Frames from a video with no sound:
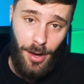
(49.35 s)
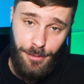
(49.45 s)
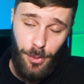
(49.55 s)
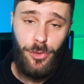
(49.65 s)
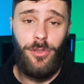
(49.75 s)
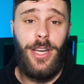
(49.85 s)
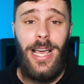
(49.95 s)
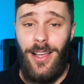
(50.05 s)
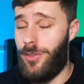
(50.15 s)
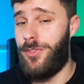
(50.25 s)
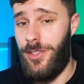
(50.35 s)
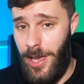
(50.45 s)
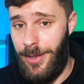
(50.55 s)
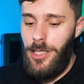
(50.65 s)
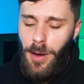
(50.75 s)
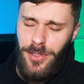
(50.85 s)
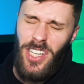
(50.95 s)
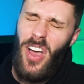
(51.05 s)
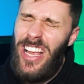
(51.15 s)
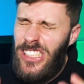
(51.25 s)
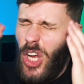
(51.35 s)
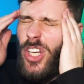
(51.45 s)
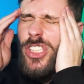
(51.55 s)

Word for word: unfortunately, as of today. And I'm sitting like, hey, sure,